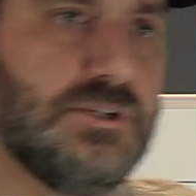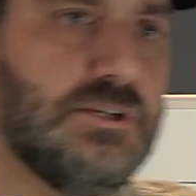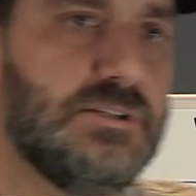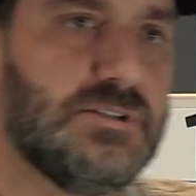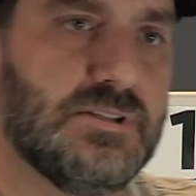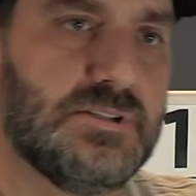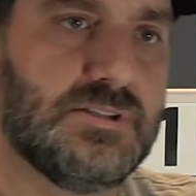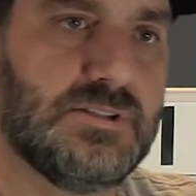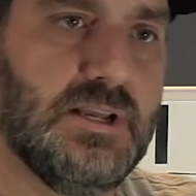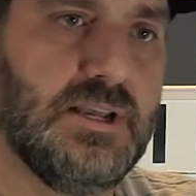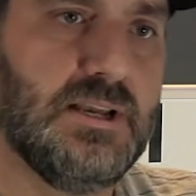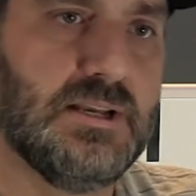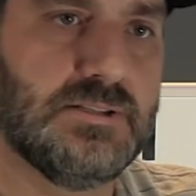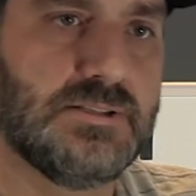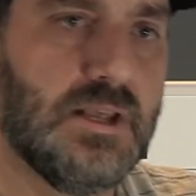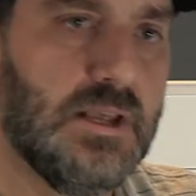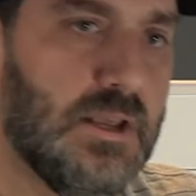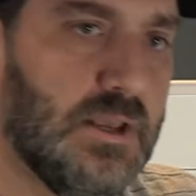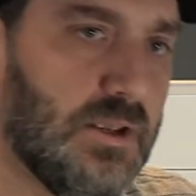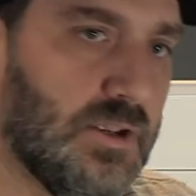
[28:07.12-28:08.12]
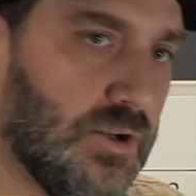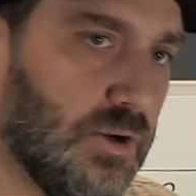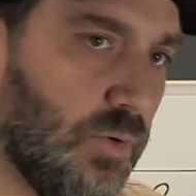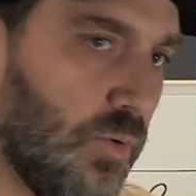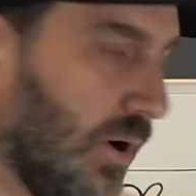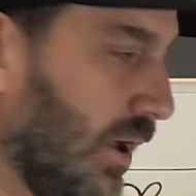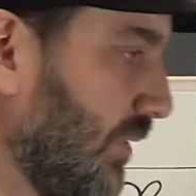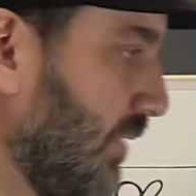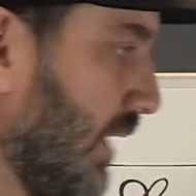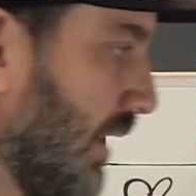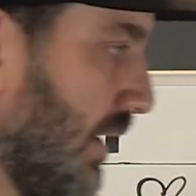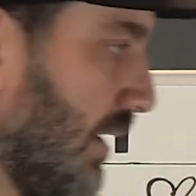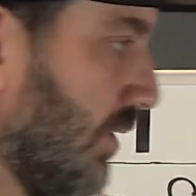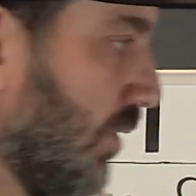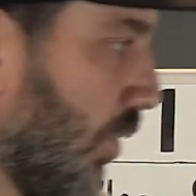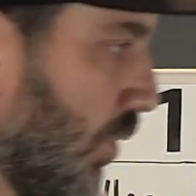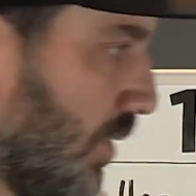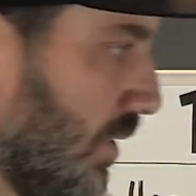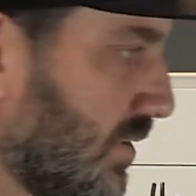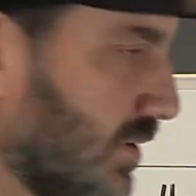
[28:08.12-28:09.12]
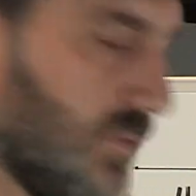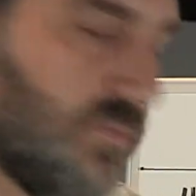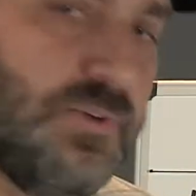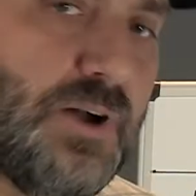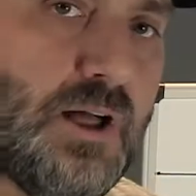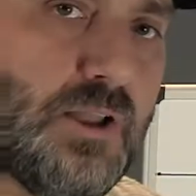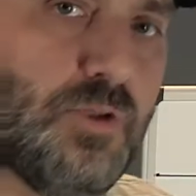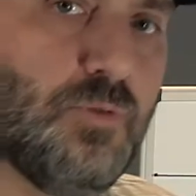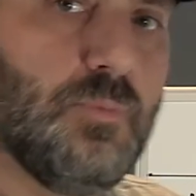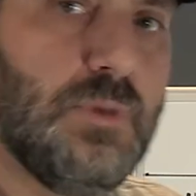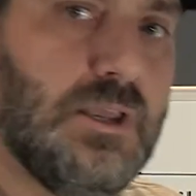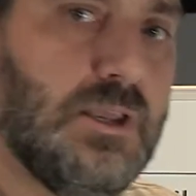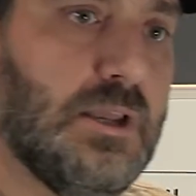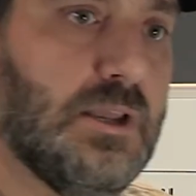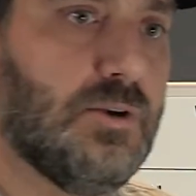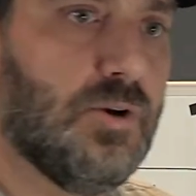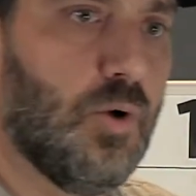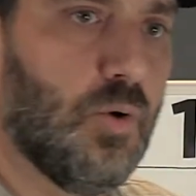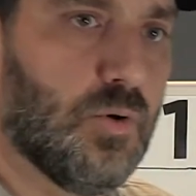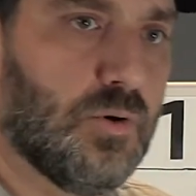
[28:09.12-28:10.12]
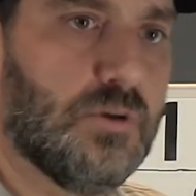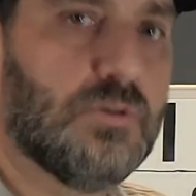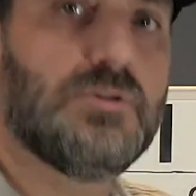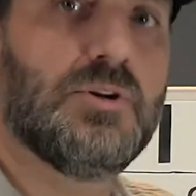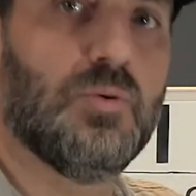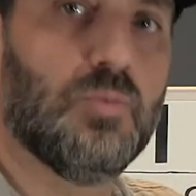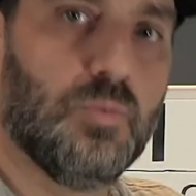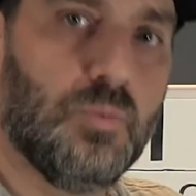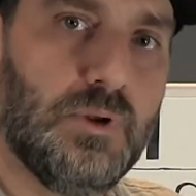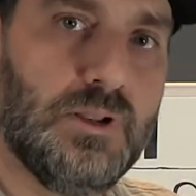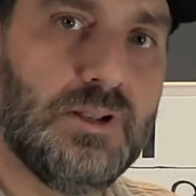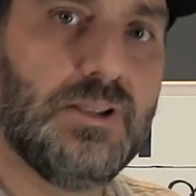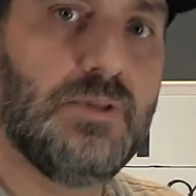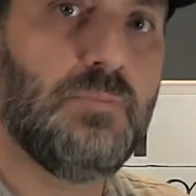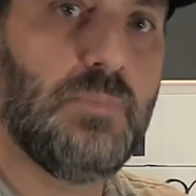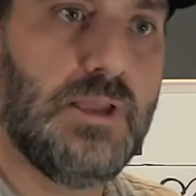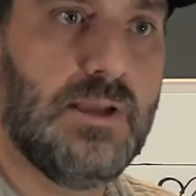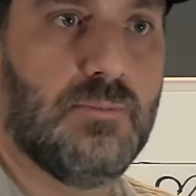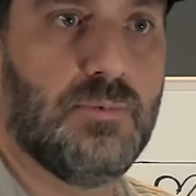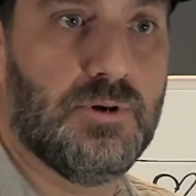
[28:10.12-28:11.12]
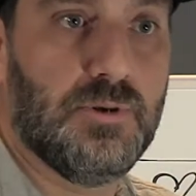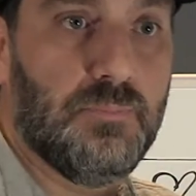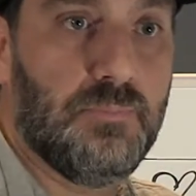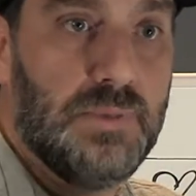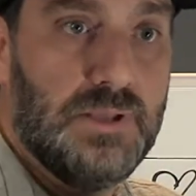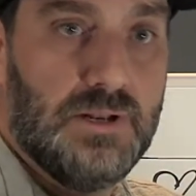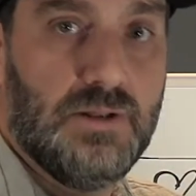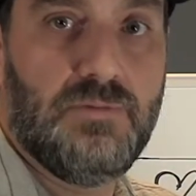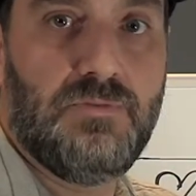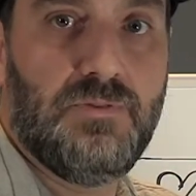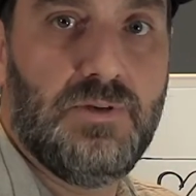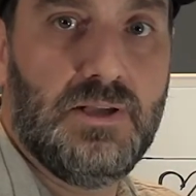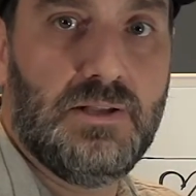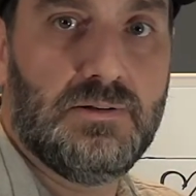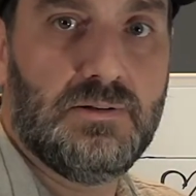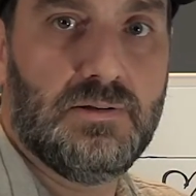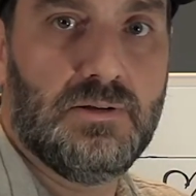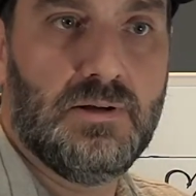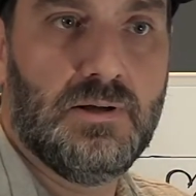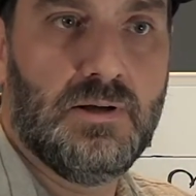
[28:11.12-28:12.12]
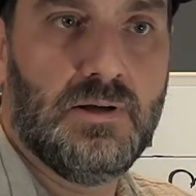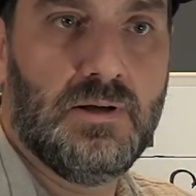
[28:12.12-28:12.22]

Jesus says, you know what, that in order to follow me, in order to really be able to benefit